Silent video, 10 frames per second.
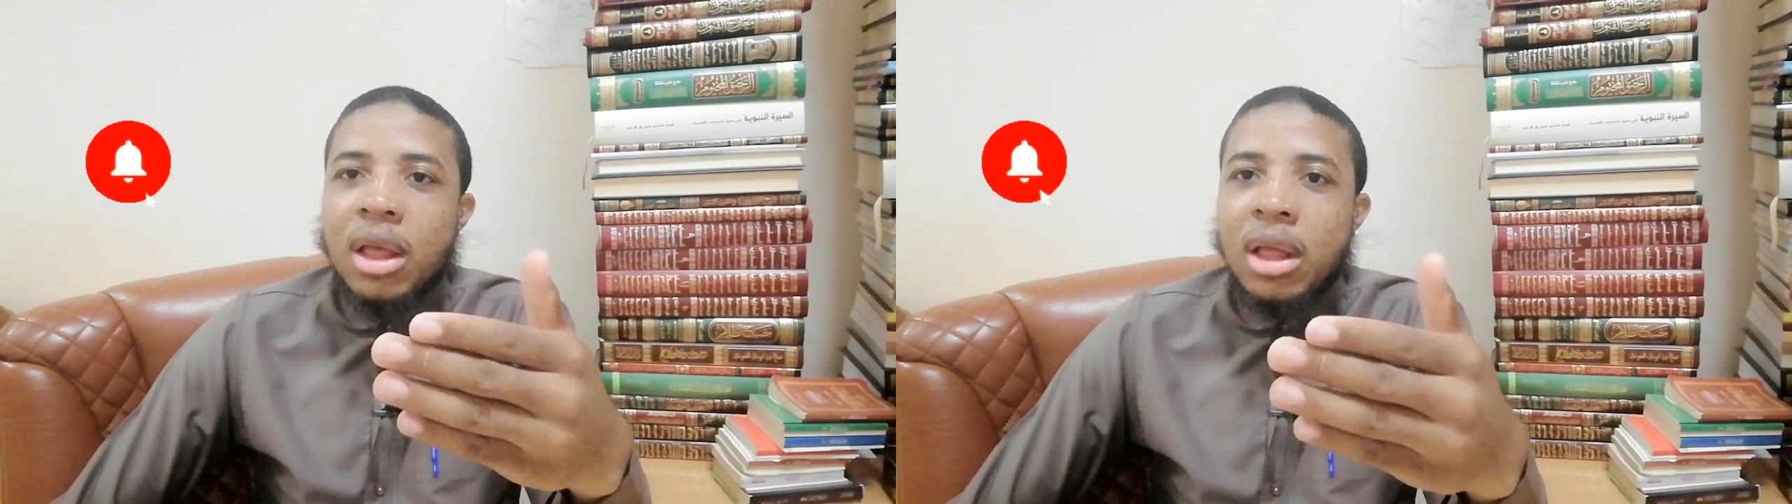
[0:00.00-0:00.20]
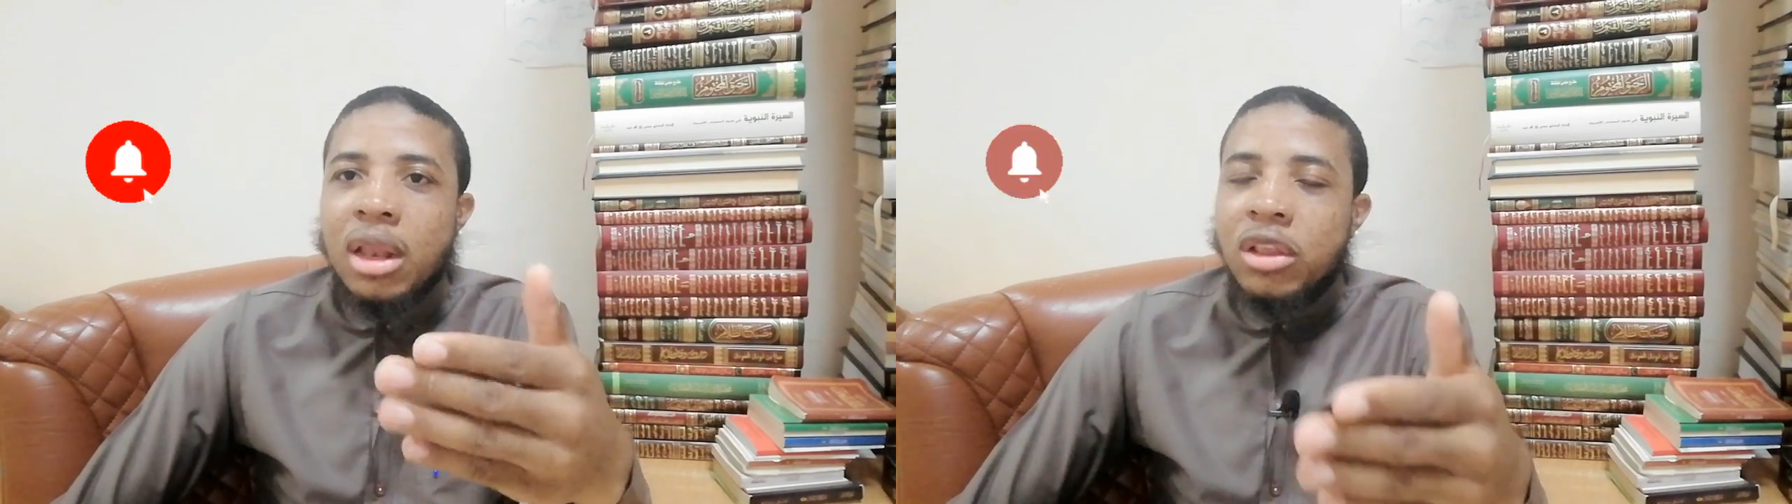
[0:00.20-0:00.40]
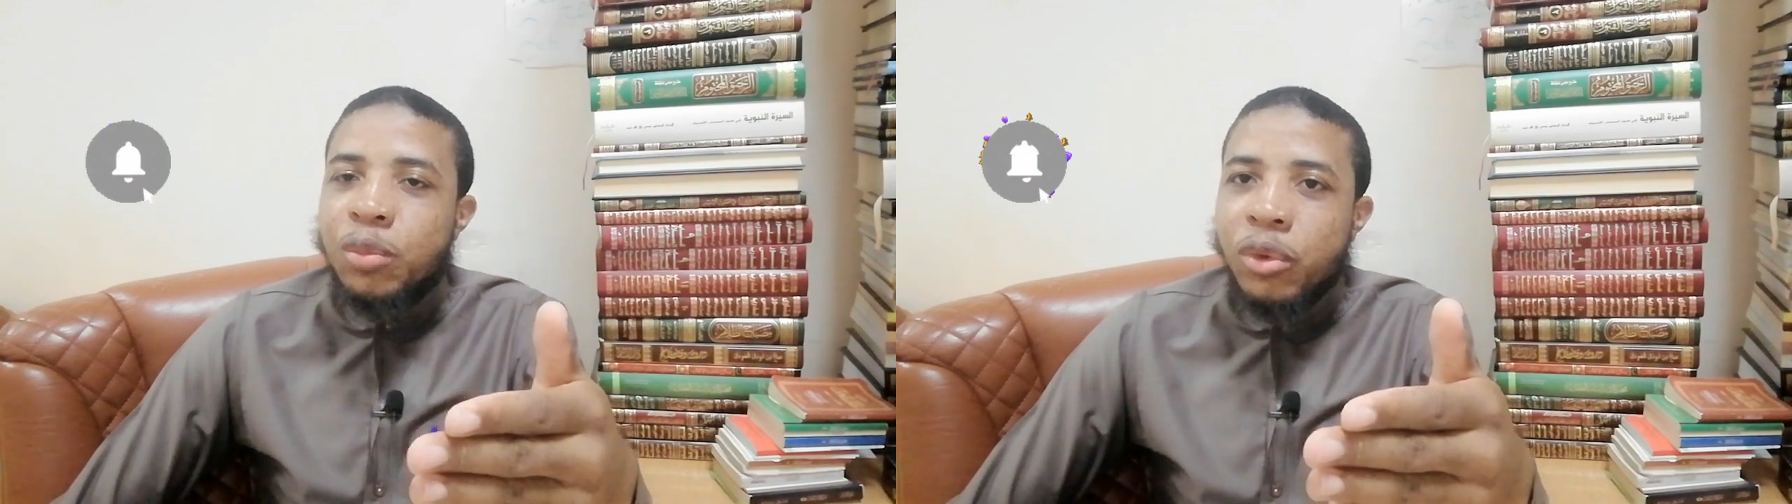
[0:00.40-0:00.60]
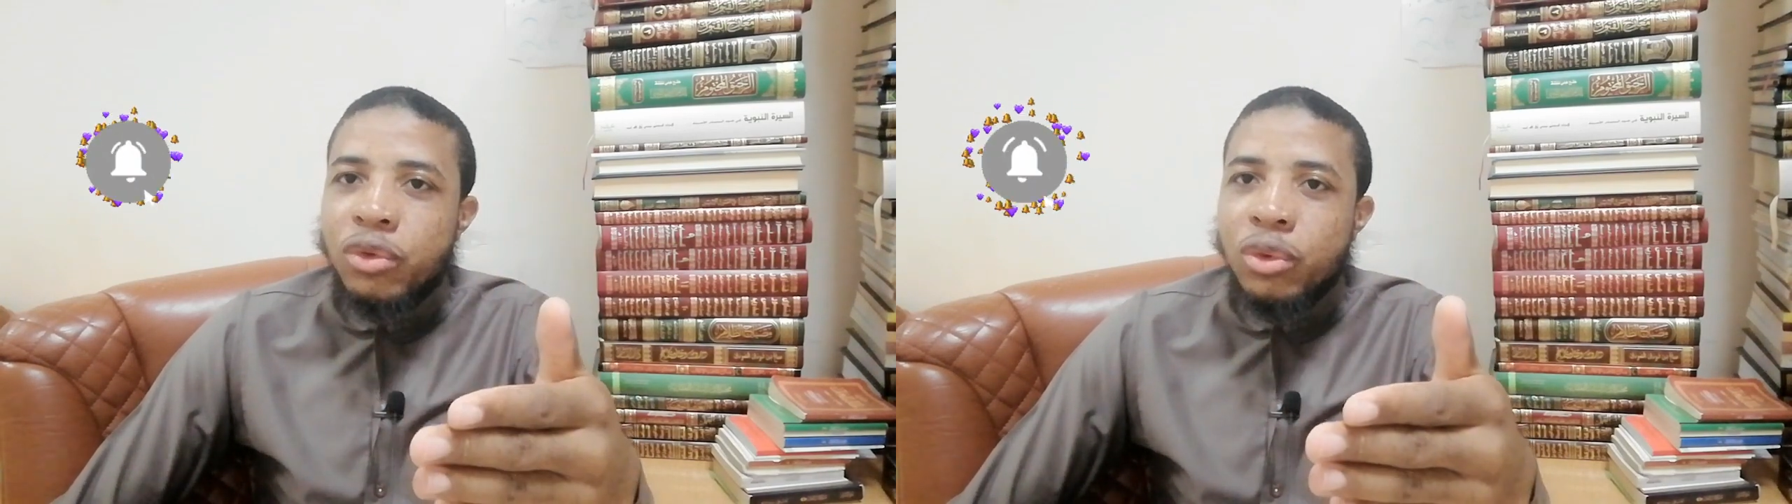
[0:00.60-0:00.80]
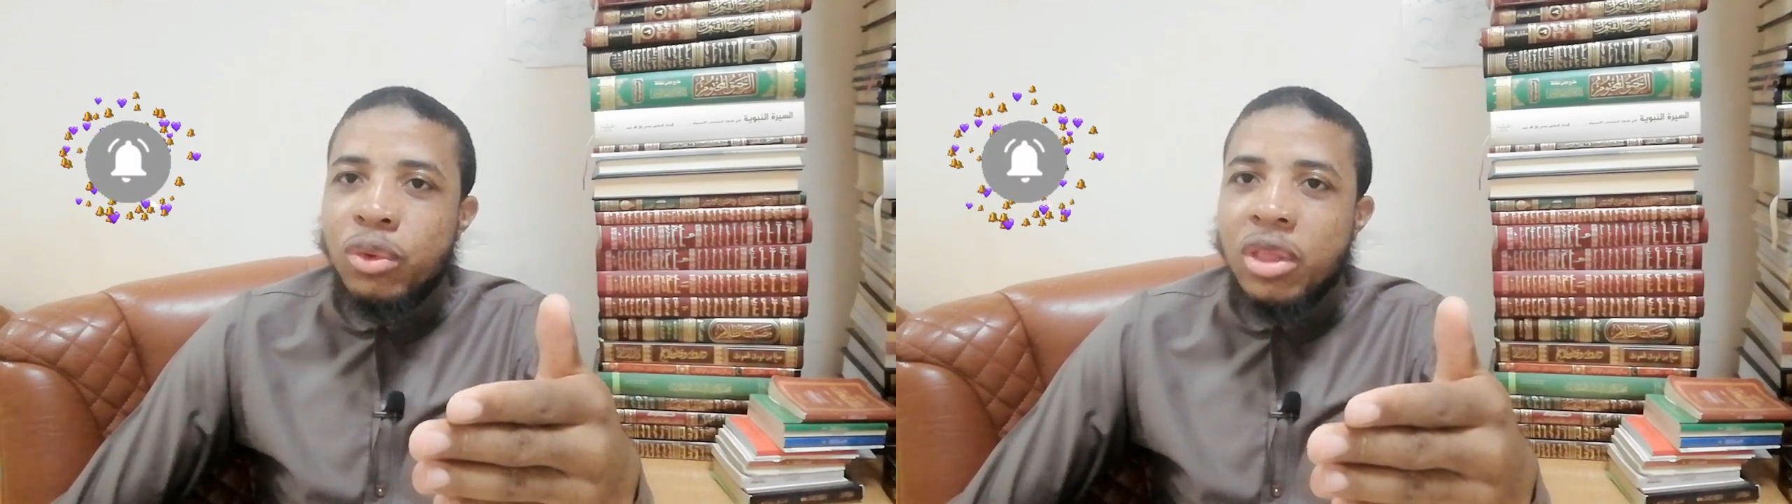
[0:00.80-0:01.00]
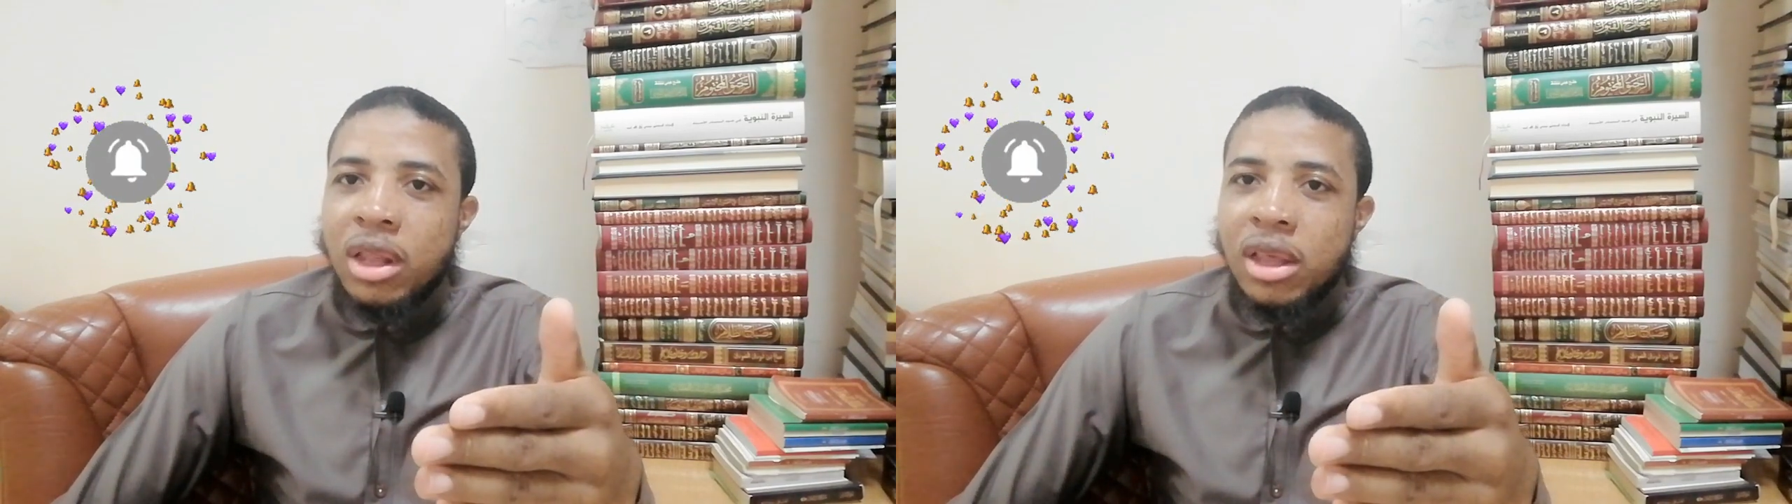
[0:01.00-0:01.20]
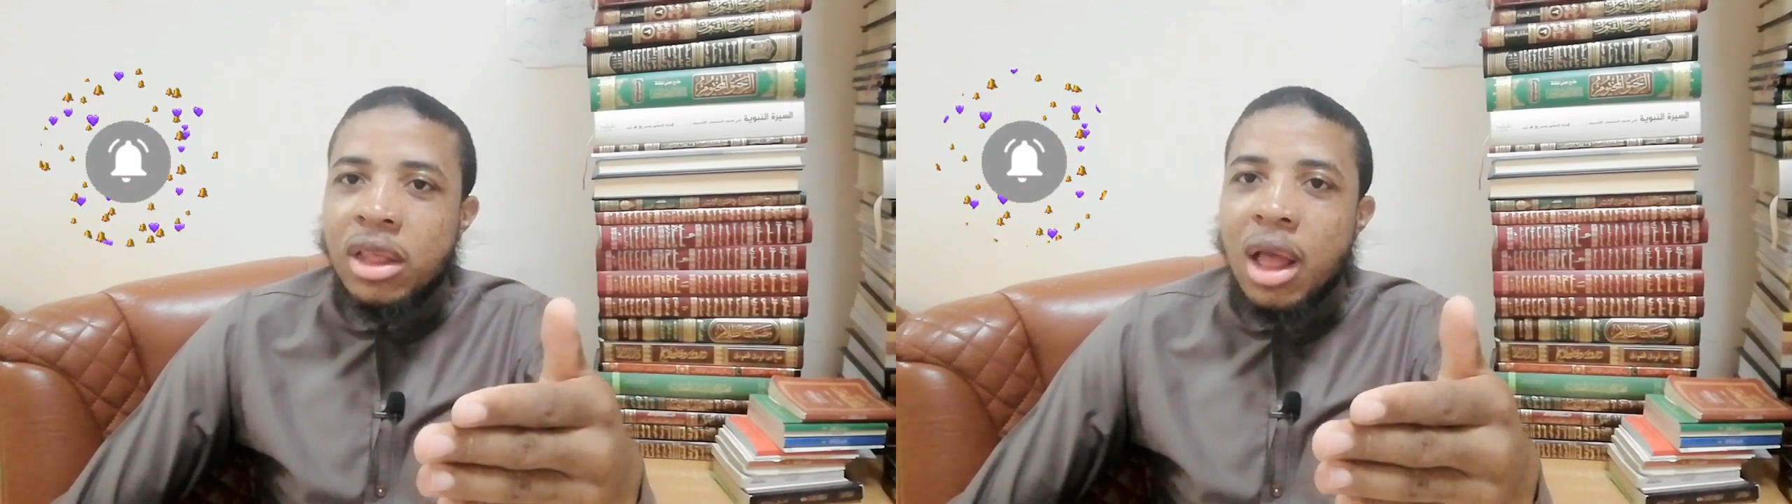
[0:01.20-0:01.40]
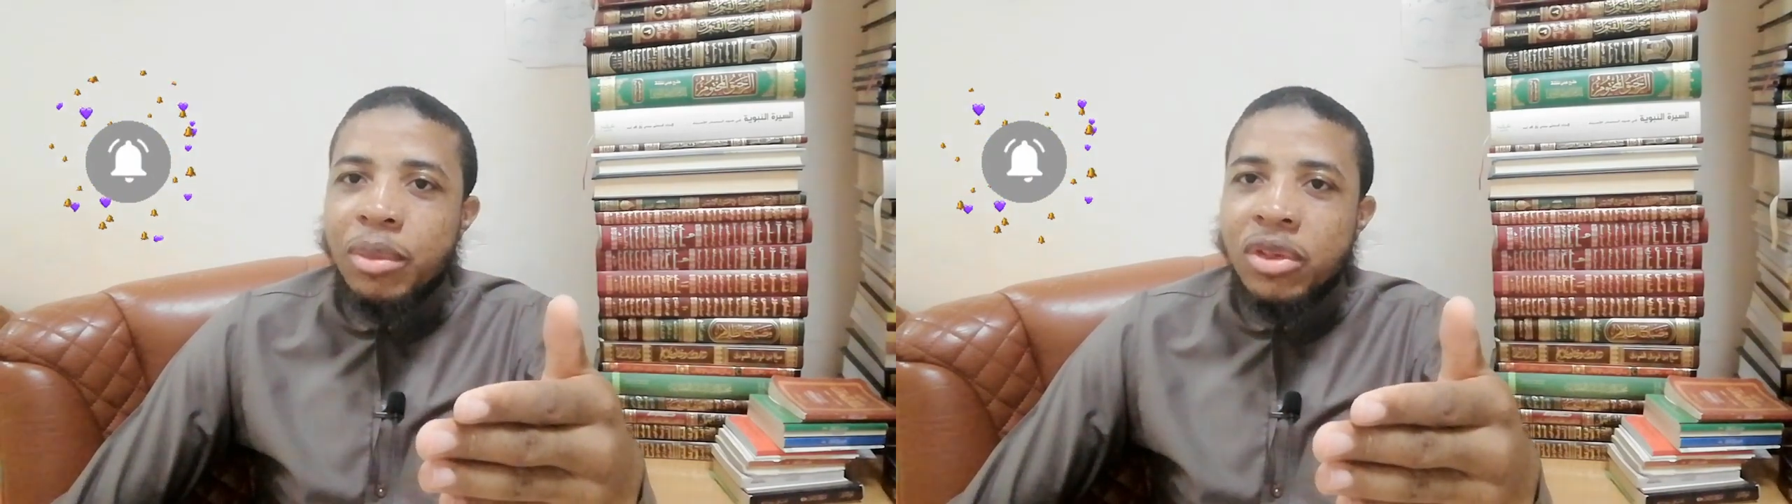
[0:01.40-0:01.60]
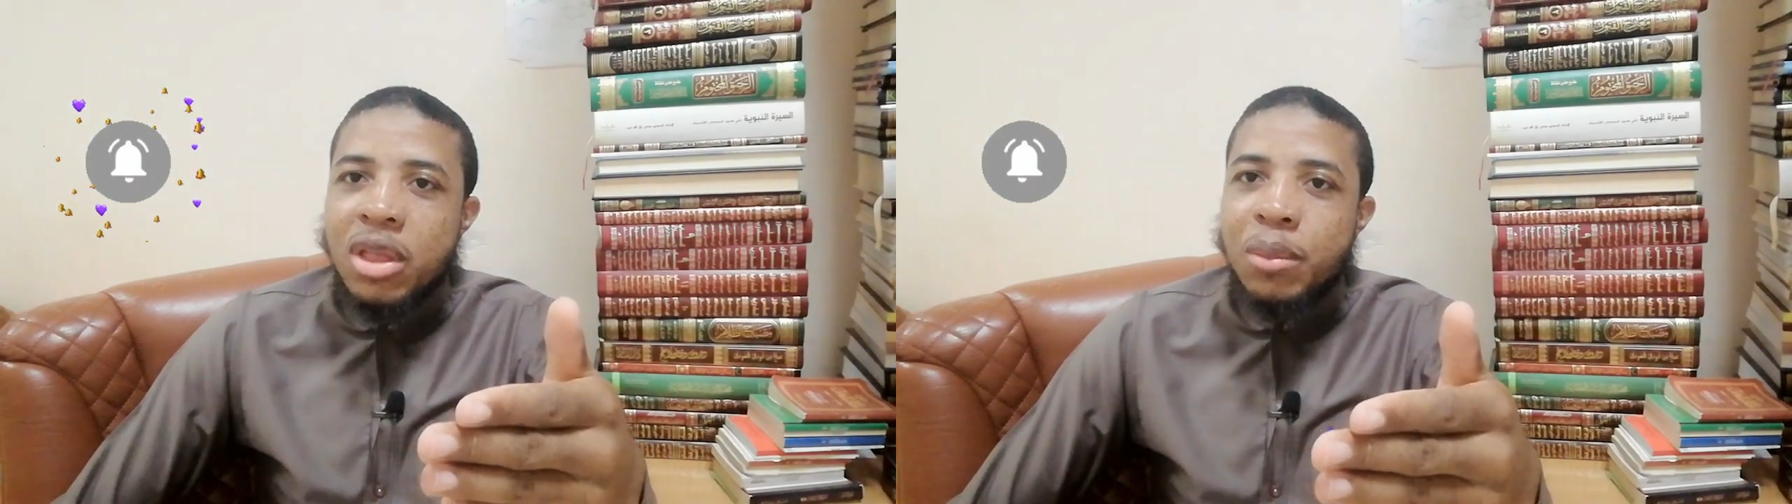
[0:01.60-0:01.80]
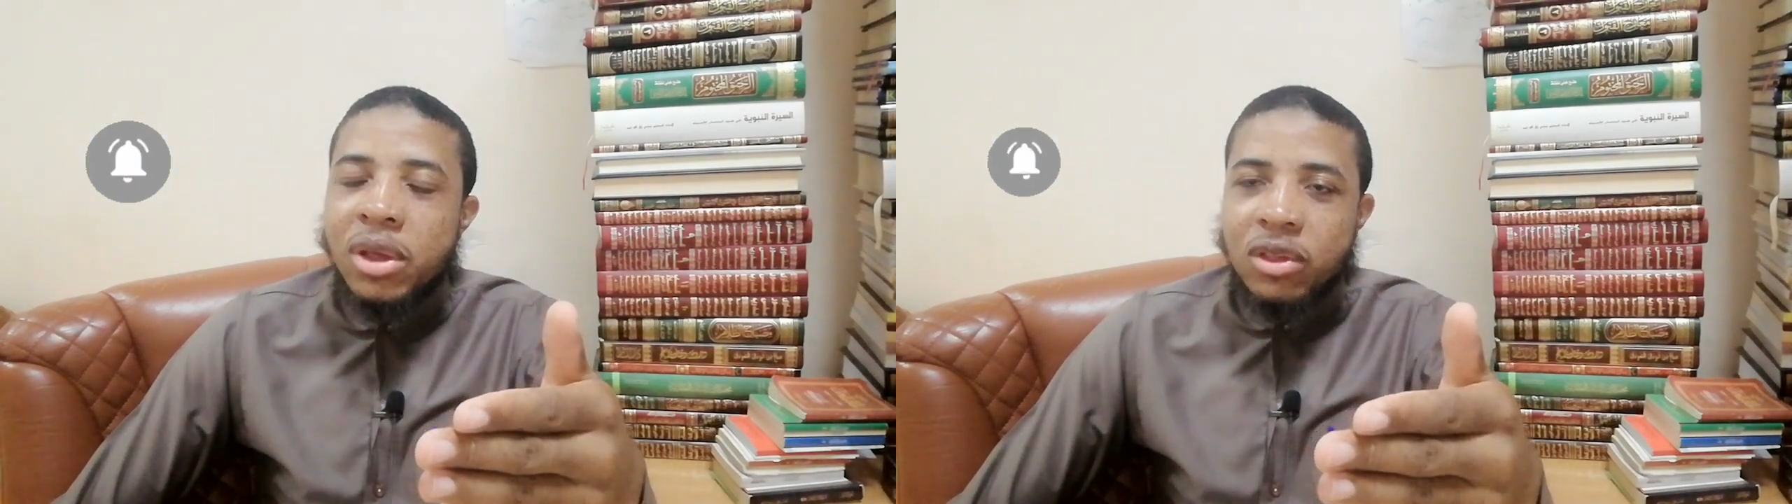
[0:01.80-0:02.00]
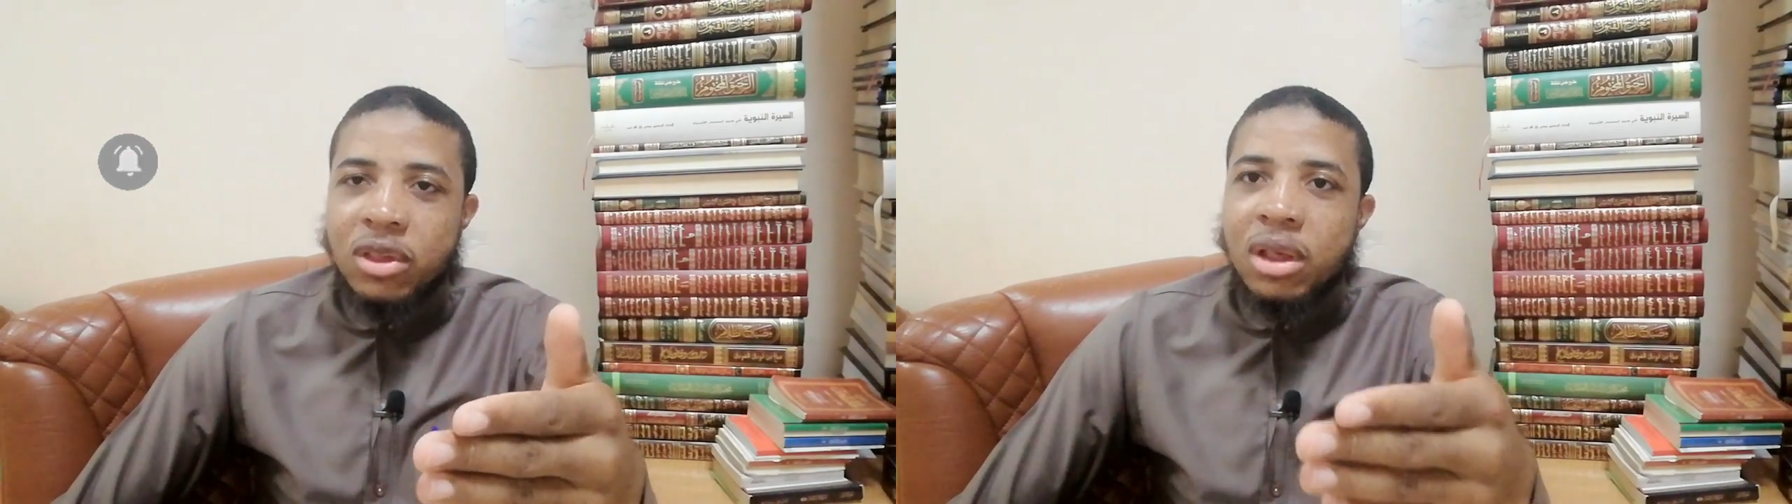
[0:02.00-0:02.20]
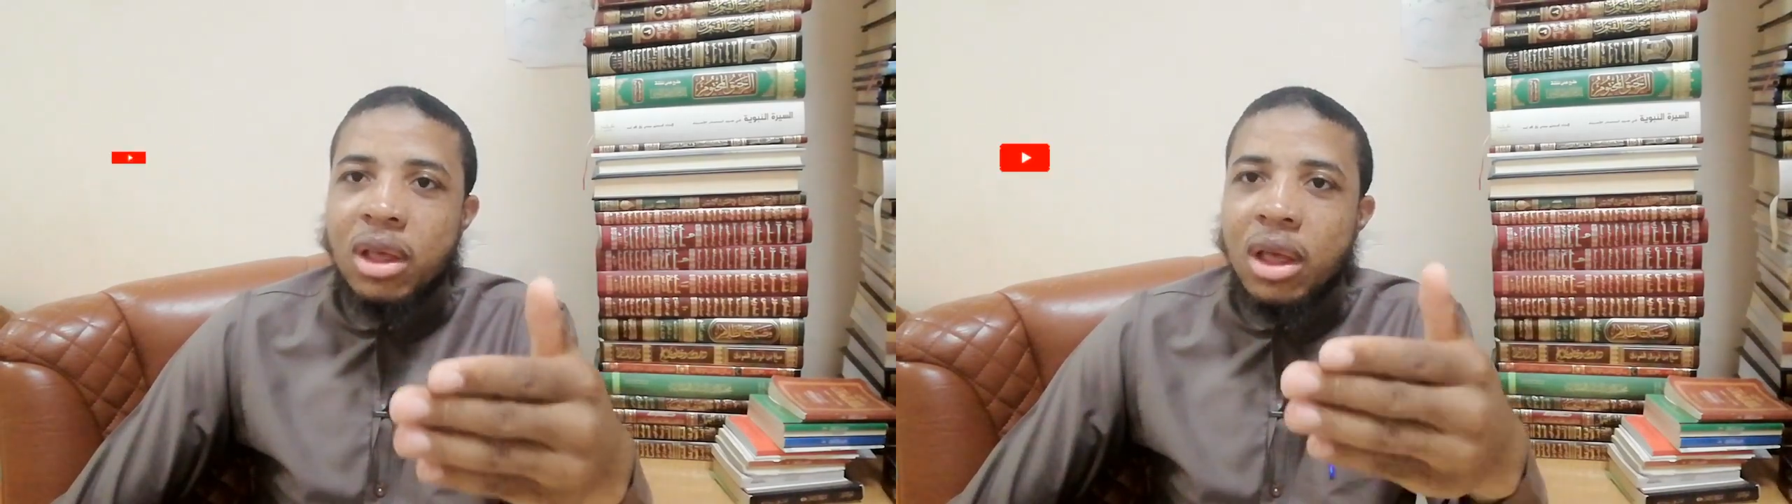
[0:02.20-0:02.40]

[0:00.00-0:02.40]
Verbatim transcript: Let's prove to you that Islam is the best.